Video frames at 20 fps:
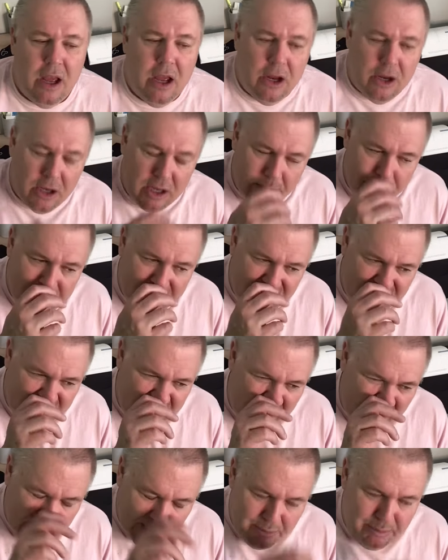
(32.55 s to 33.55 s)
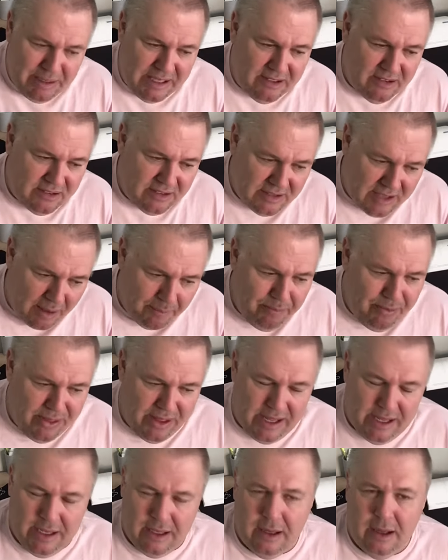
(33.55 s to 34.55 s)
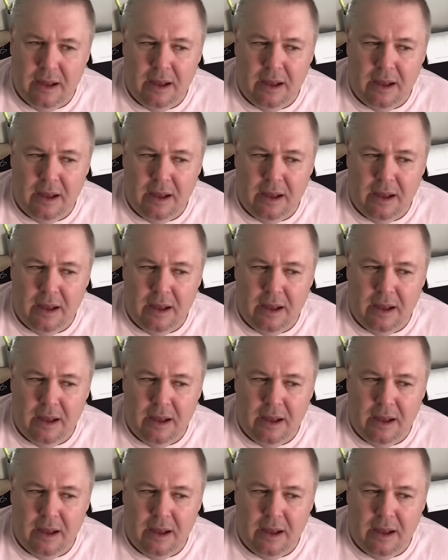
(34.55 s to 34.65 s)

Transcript: You're going to be selling me something,